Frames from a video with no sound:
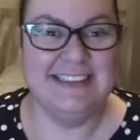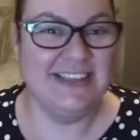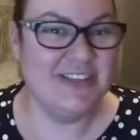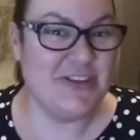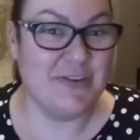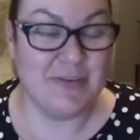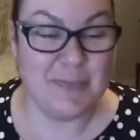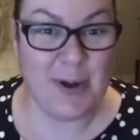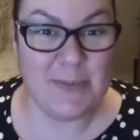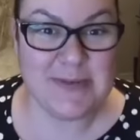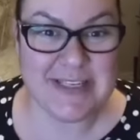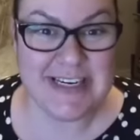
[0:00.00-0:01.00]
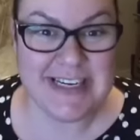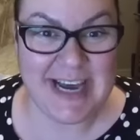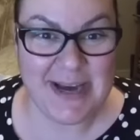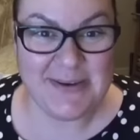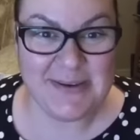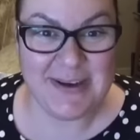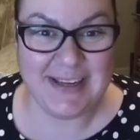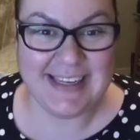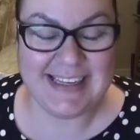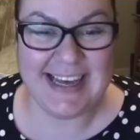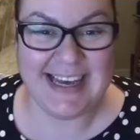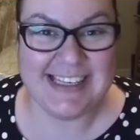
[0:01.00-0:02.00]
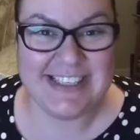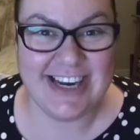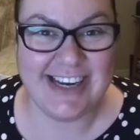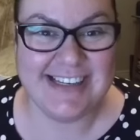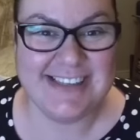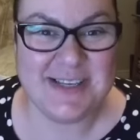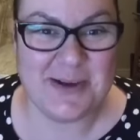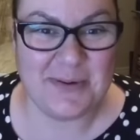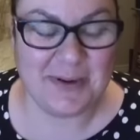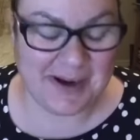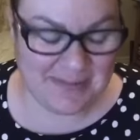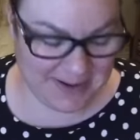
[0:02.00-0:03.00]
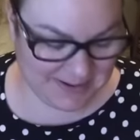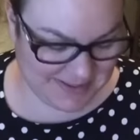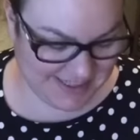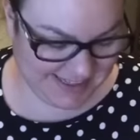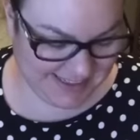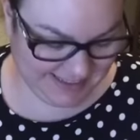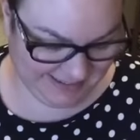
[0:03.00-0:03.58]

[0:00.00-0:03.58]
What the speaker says: So if he pops in and out, little Archie, don't worry about it.